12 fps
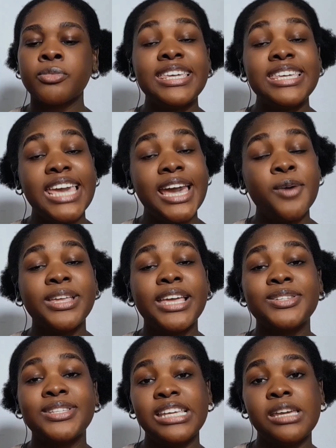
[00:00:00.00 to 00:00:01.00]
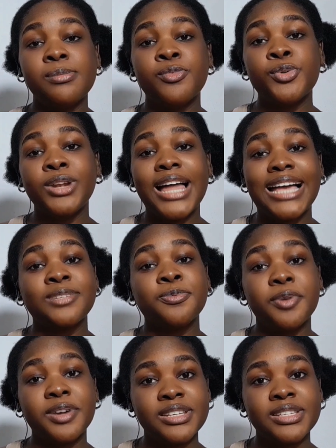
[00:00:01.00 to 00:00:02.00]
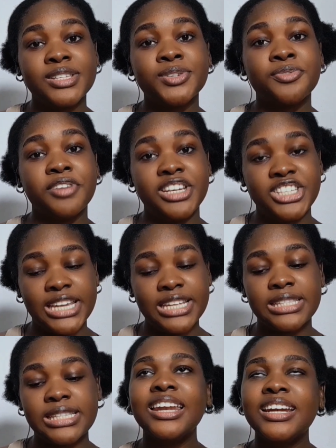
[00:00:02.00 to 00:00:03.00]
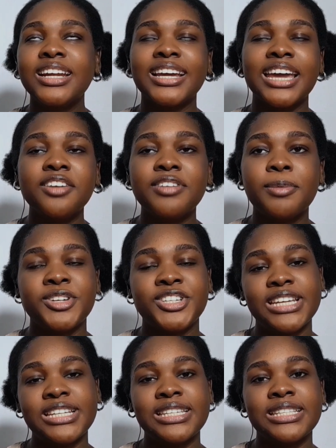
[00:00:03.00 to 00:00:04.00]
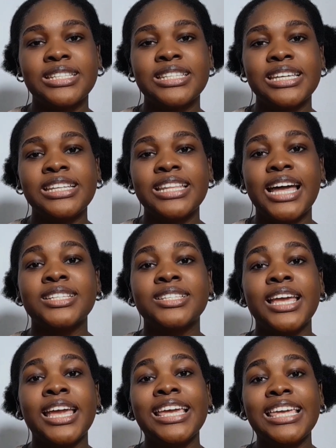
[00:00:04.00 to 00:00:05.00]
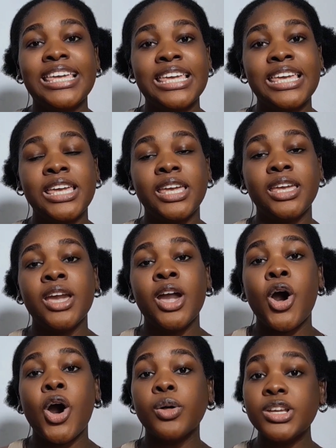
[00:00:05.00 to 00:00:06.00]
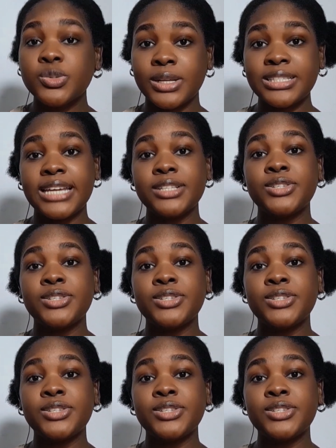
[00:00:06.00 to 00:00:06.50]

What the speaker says: Here we get the same role as Prince Regent, and I kind of appreciate it, saying that he always wanted